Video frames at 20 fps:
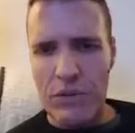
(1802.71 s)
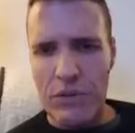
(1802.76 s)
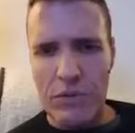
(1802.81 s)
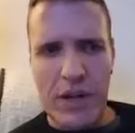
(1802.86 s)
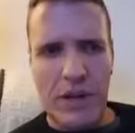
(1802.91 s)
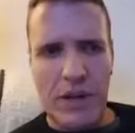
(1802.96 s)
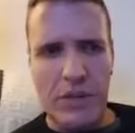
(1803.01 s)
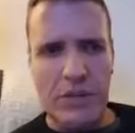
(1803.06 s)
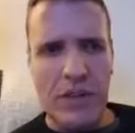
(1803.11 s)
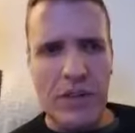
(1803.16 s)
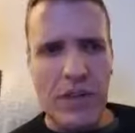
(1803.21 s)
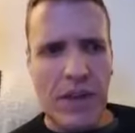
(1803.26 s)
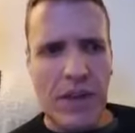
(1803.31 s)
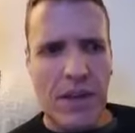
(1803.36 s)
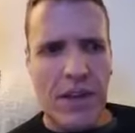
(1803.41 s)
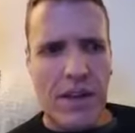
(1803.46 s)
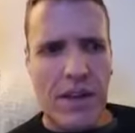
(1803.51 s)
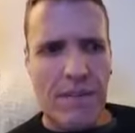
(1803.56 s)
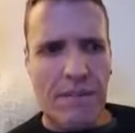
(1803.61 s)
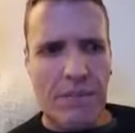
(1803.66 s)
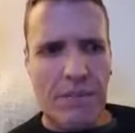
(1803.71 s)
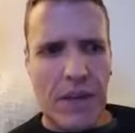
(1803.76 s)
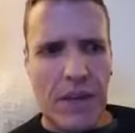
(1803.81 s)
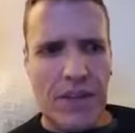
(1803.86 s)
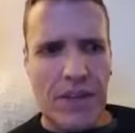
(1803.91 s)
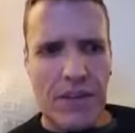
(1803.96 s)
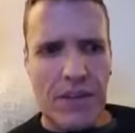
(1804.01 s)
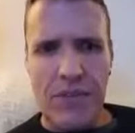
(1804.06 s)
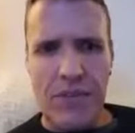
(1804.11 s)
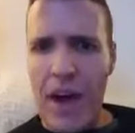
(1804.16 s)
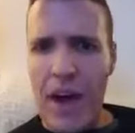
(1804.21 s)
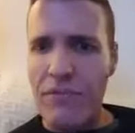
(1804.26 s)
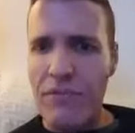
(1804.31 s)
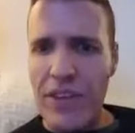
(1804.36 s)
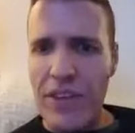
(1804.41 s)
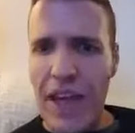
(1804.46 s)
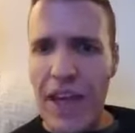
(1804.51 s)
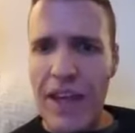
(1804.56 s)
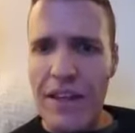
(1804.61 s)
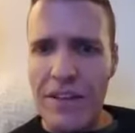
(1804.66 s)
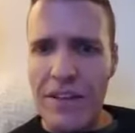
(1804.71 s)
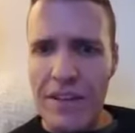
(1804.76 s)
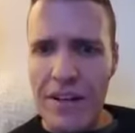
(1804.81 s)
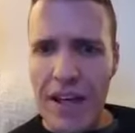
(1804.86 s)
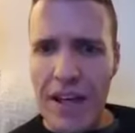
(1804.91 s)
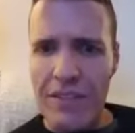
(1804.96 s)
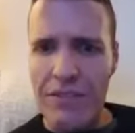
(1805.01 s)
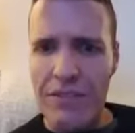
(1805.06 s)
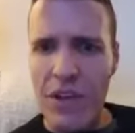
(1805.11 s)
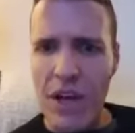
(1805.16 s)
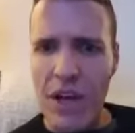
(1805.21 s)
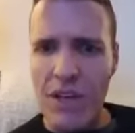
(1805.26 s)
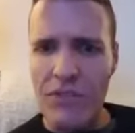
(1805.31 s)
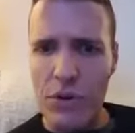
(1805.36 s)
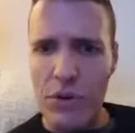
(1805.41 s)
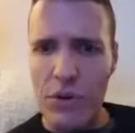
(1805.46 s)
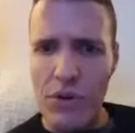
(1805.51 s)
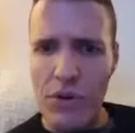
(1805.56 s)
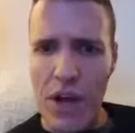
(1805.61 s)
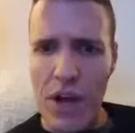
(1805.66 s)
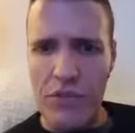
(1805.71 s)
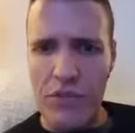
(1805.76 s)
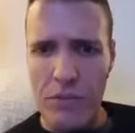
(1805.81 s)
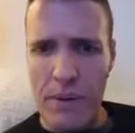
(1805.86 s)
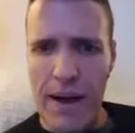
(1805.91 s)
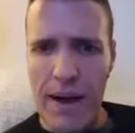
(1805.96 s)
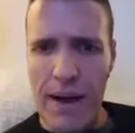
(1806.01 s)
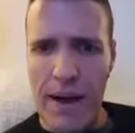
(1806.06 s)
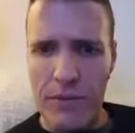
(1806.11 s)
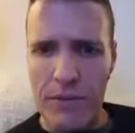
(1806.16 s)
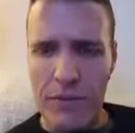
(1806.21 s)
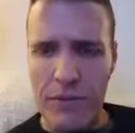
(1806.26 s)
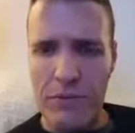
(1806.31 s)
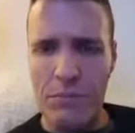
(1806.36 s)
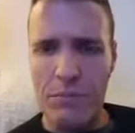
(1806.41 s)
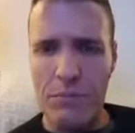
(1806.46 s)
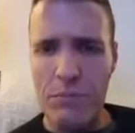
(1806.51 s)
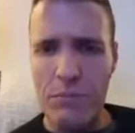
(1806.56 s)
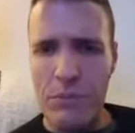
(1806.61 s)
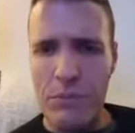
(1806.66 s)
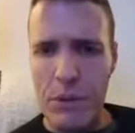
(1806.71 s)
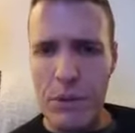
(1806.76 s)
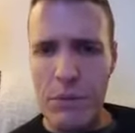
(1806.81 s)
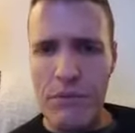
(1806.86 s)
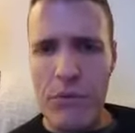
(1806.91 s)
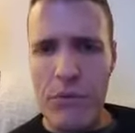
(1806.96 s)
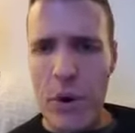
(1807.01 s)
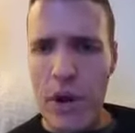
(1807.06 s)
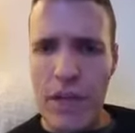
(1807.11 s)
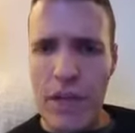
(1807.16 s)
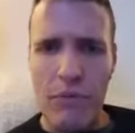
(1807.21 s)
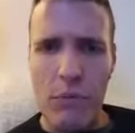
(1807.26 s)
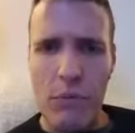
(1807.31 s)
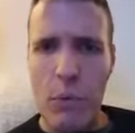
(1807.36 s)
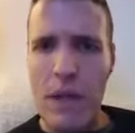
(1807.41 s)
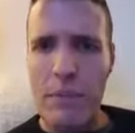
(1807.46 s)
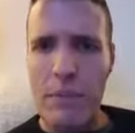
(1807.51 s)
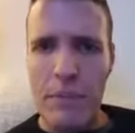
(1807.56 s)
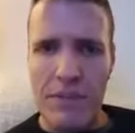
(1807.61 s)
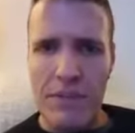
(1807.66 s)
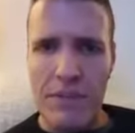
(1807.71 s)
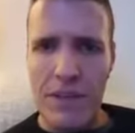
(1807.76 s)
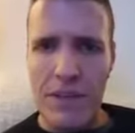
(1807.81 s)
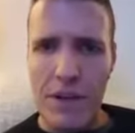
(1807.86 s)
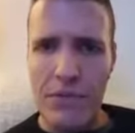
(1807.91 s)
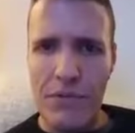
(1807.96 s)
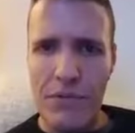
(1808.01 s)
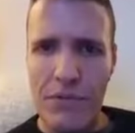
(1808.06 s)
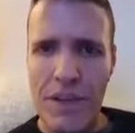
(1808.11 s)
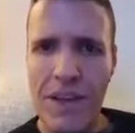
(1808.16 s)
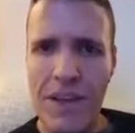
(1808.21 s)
I was around, I think, 5'10", and I lost over 100 pounds, before I even weighed myself.